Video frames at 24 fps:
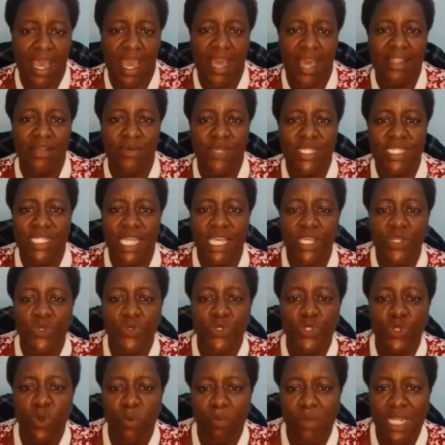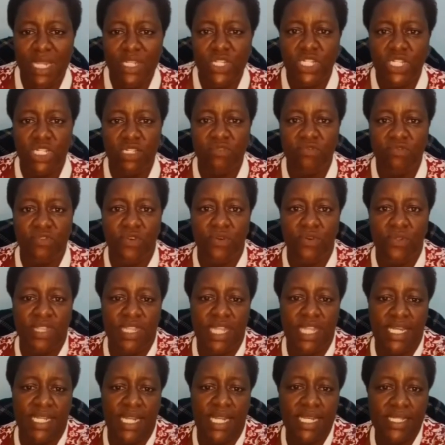Otherwise, thank you so much for
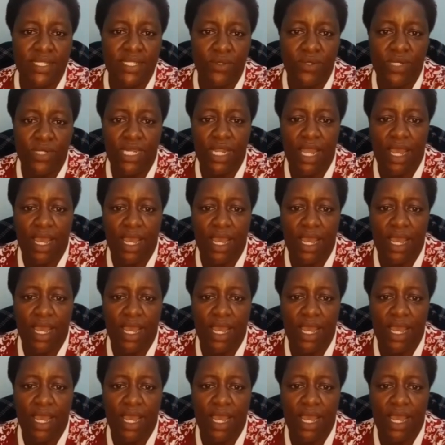the lesson.